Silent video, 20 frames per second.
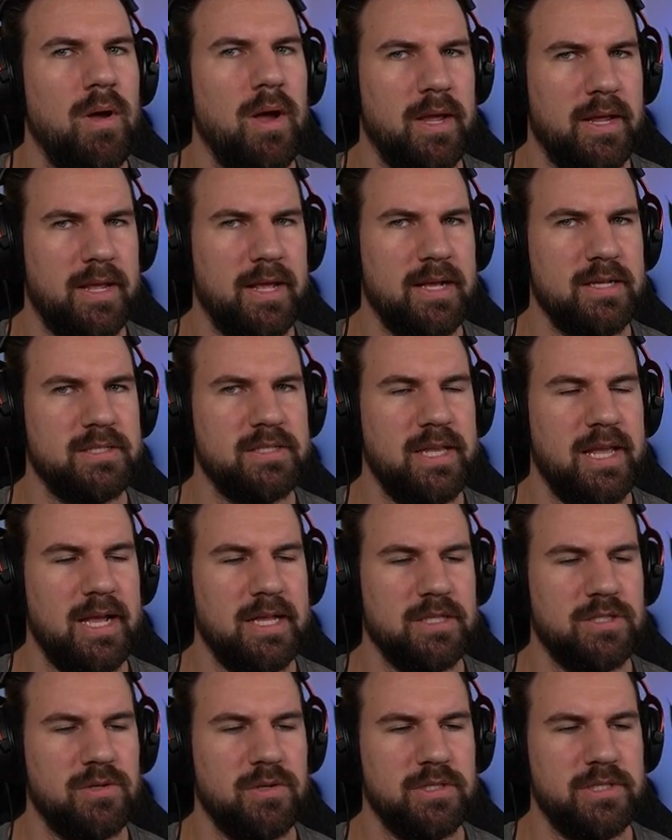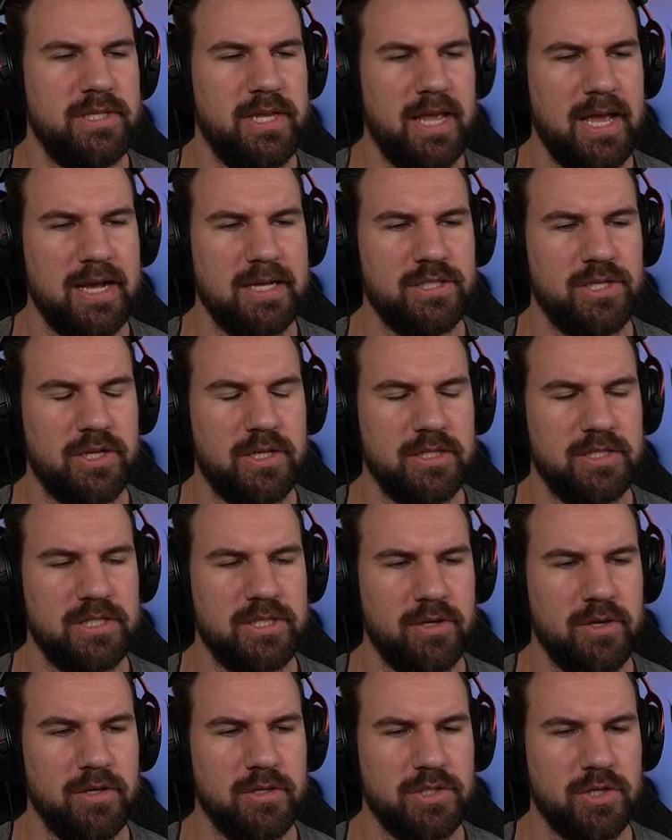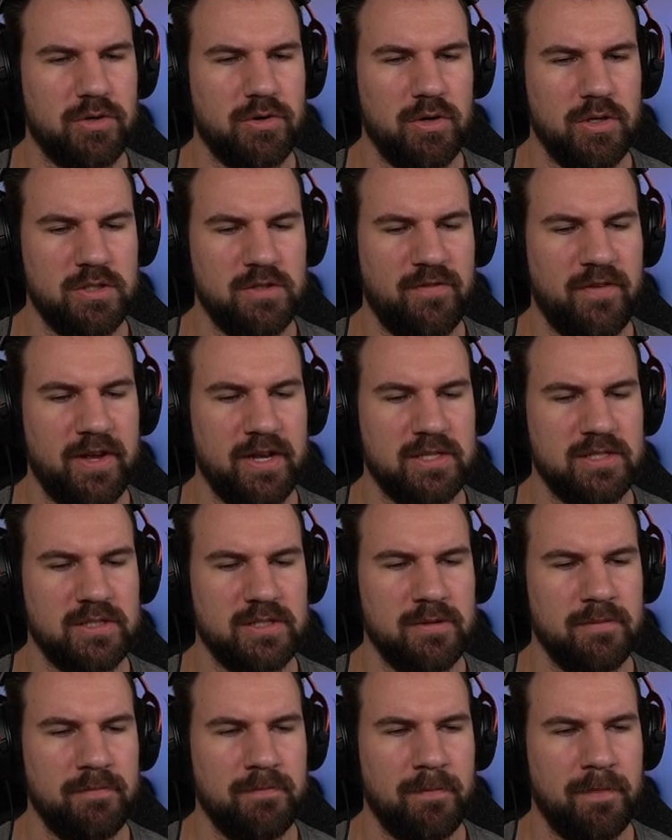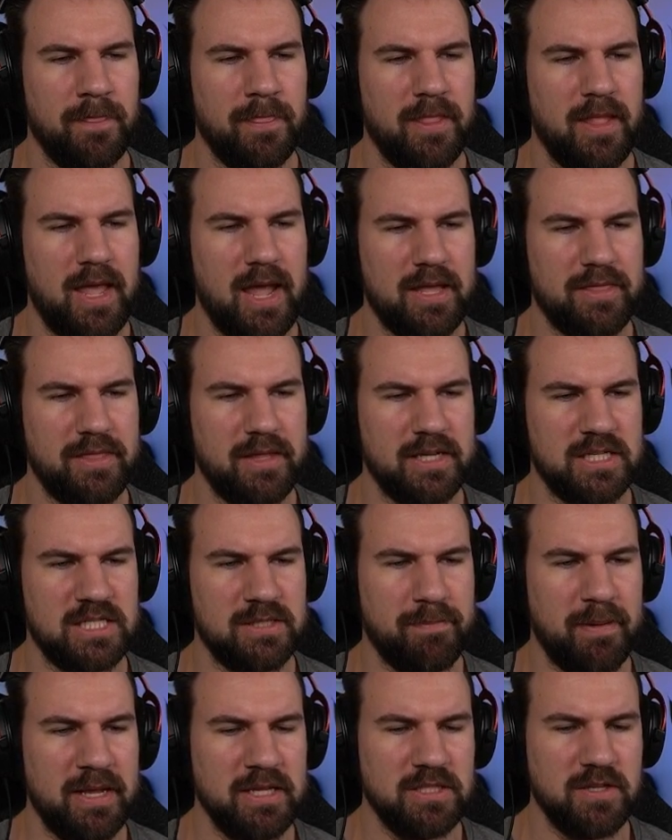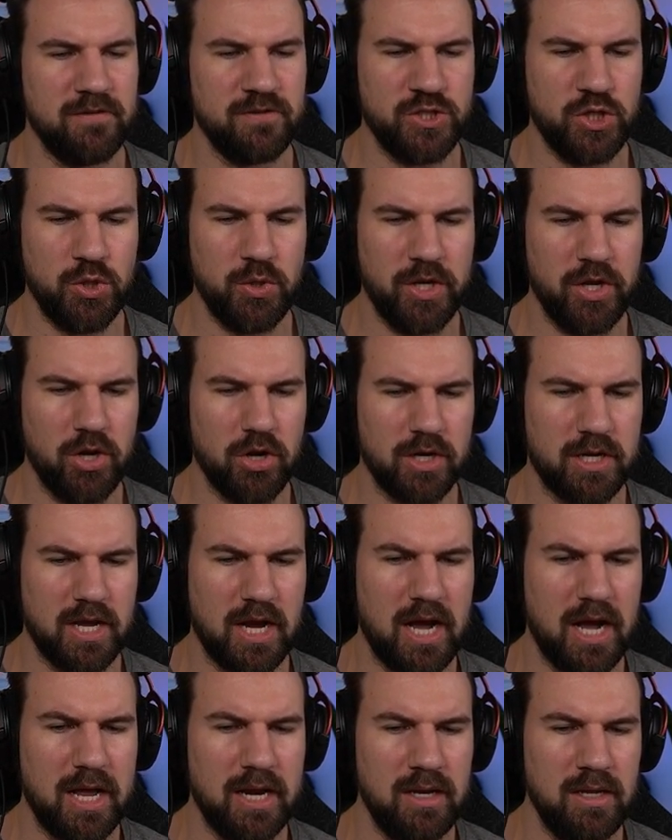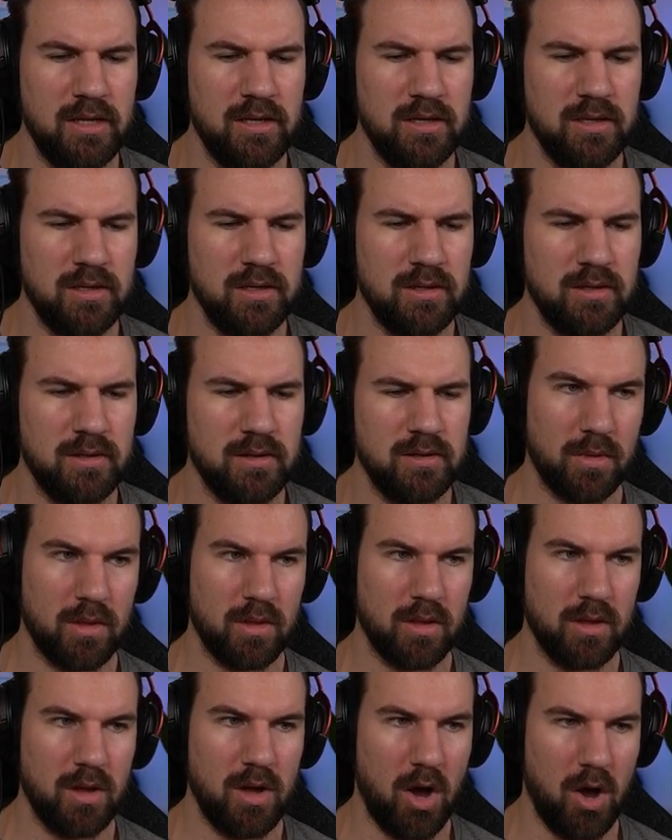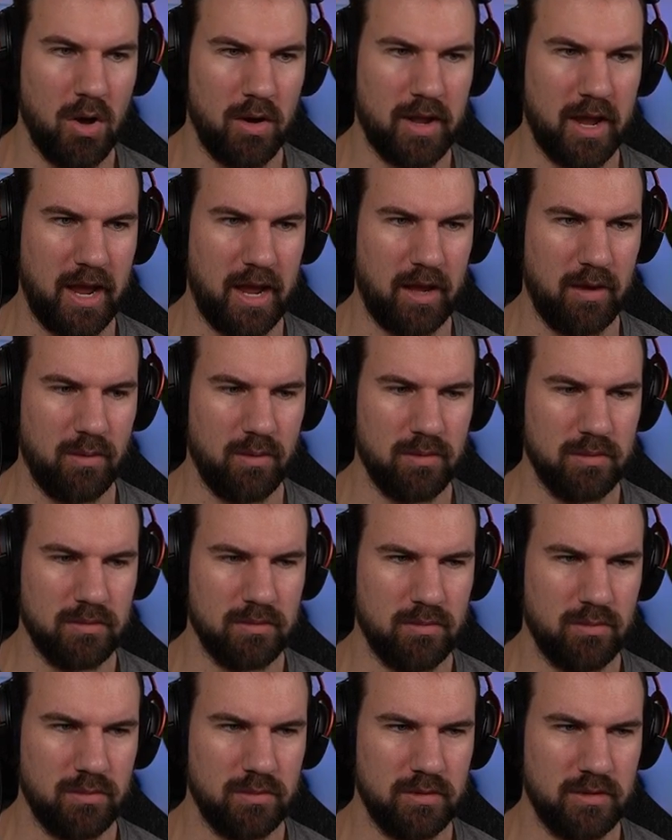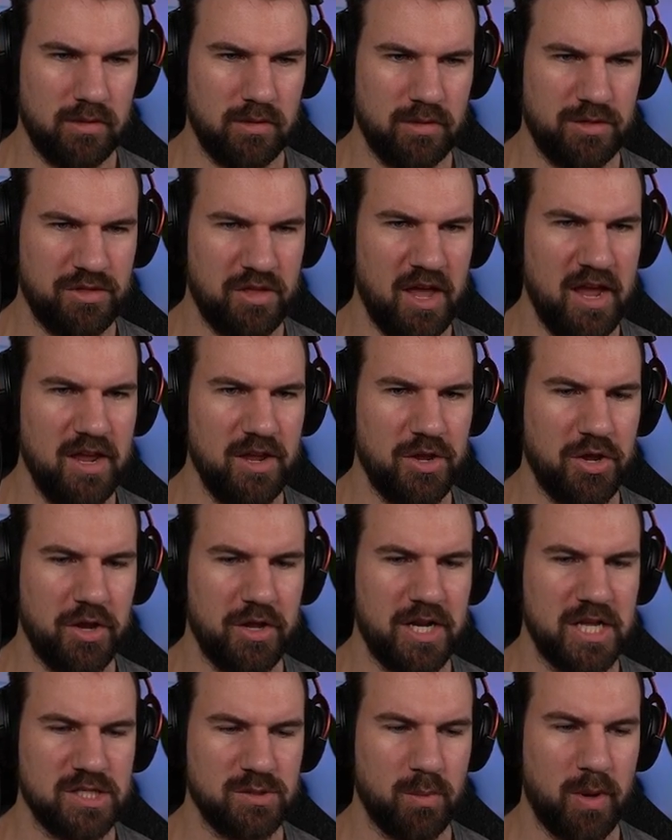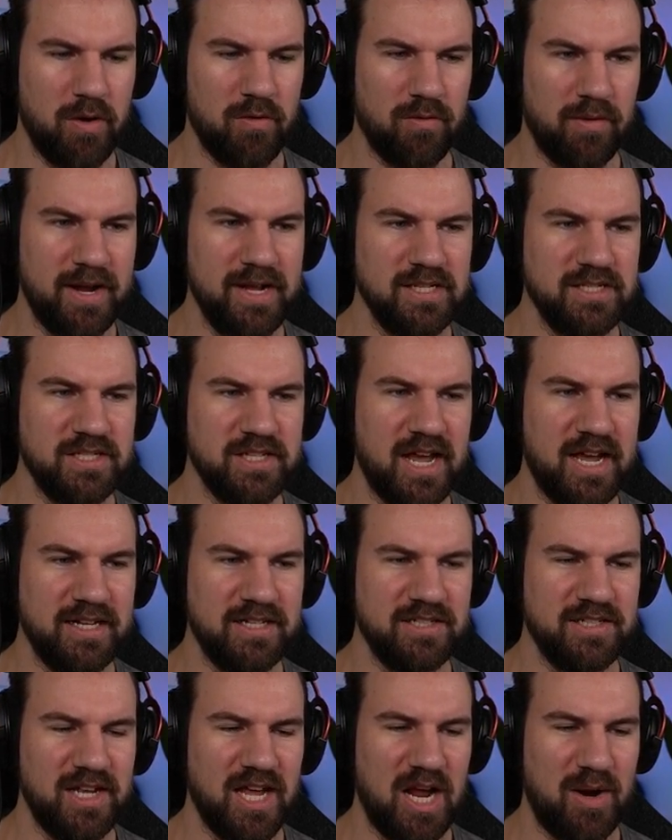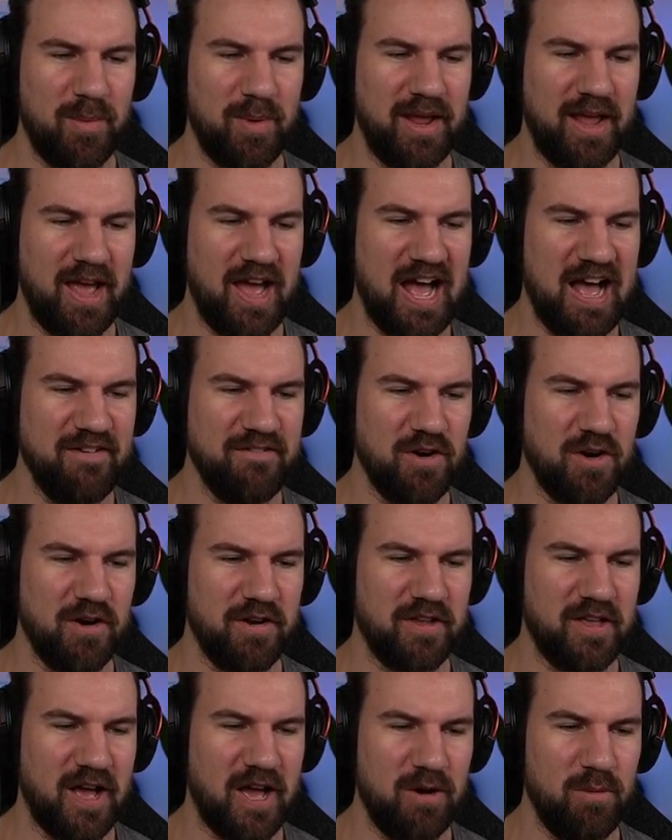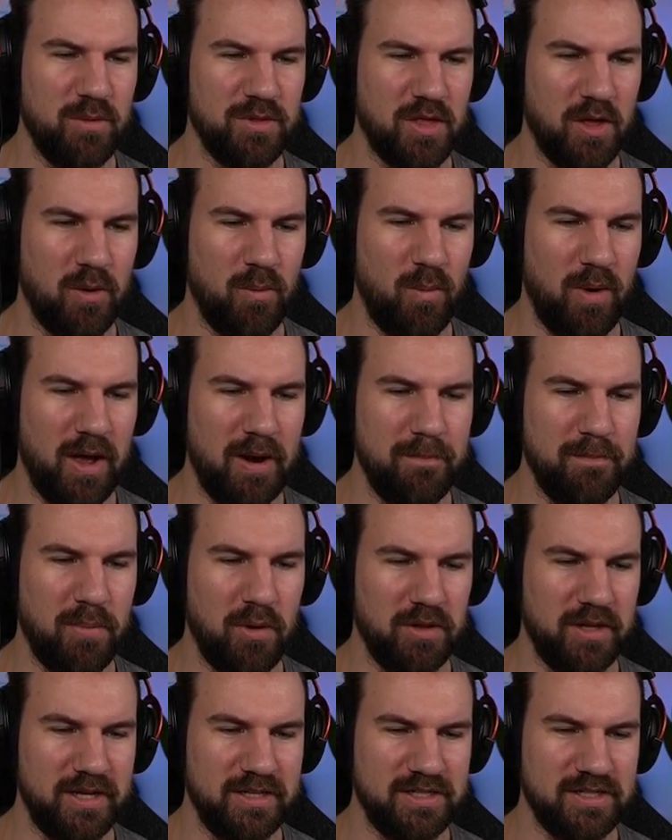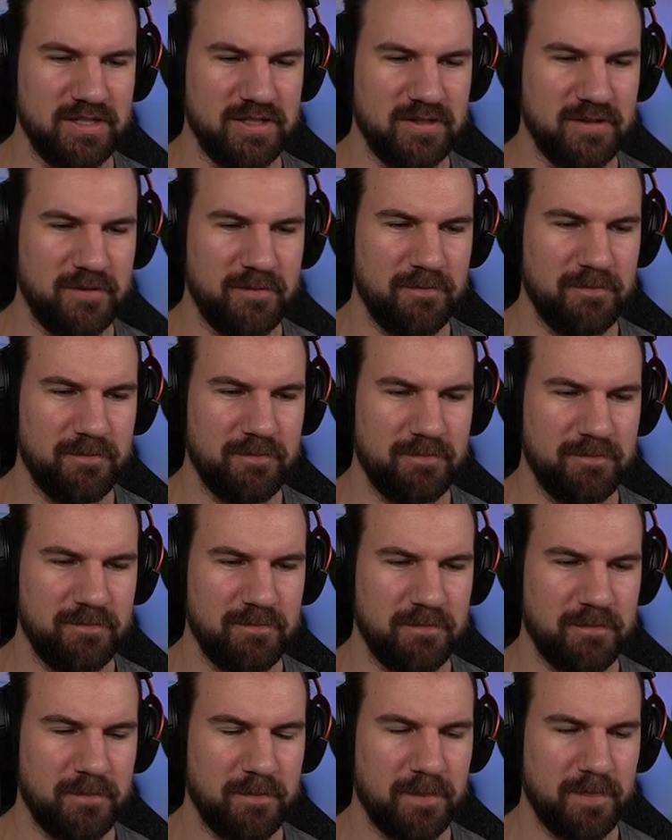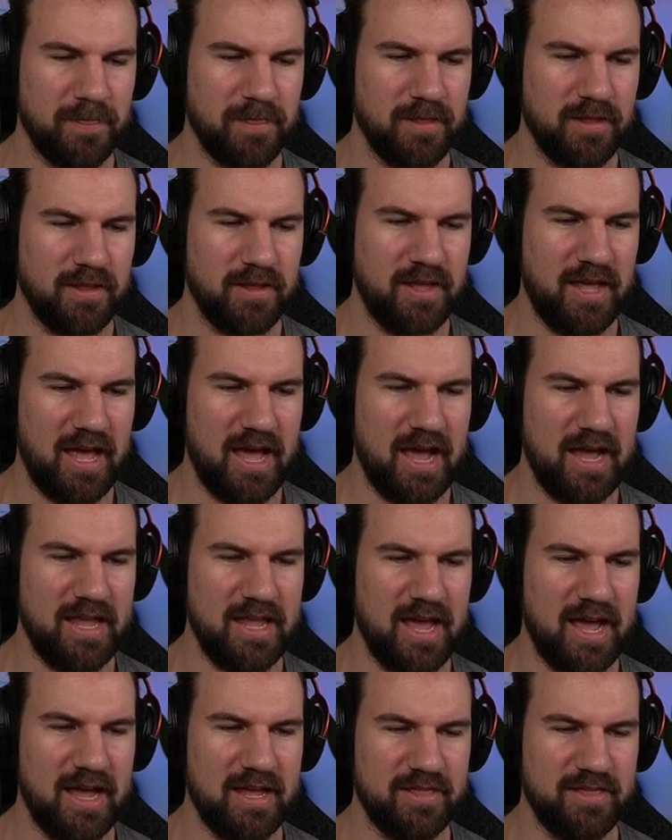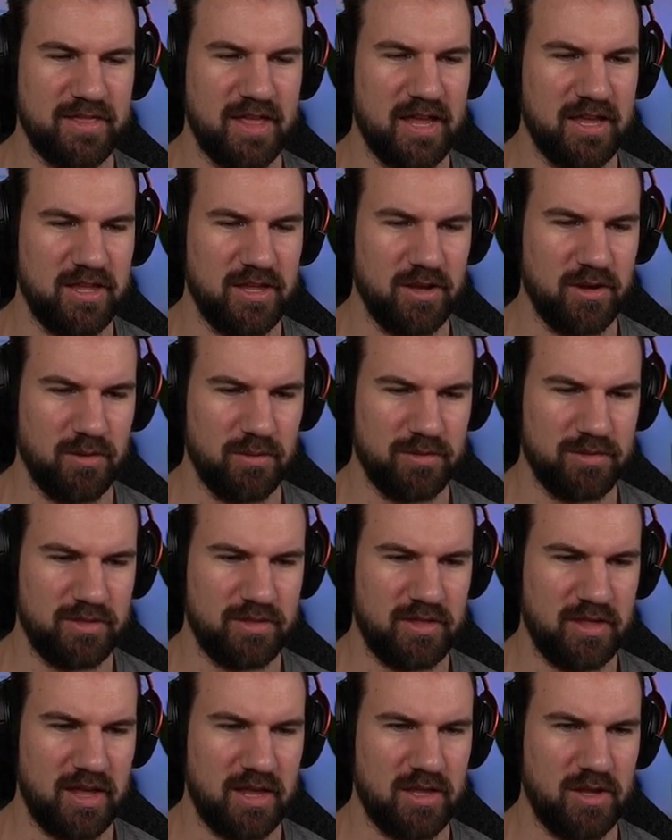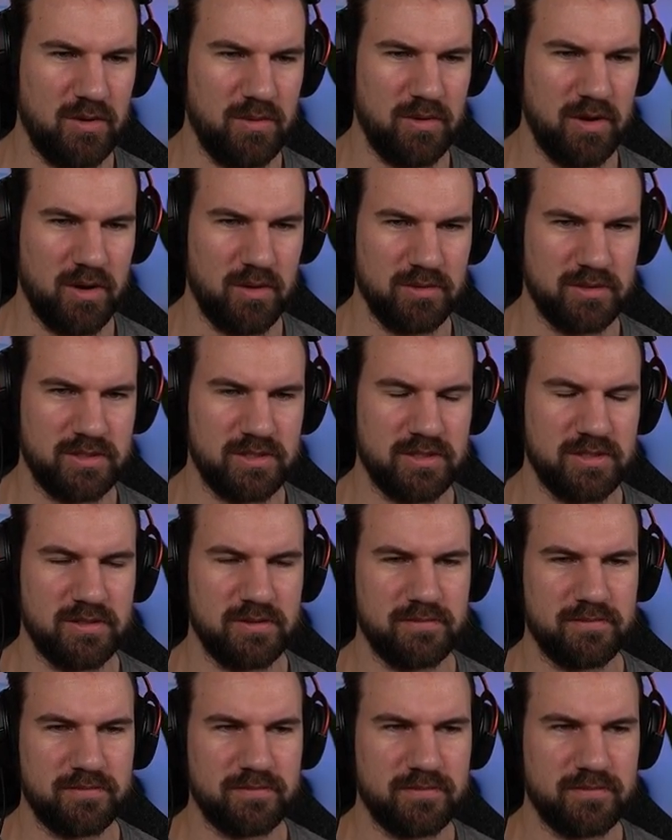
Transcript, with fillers: I guess the answer is yes, you can still use your crucifix at the expense of shooting your gun. Okay. Thank goodness we reset and we have our gun with the one bullet. Yeah, yeah, thank you. Thank you, notes.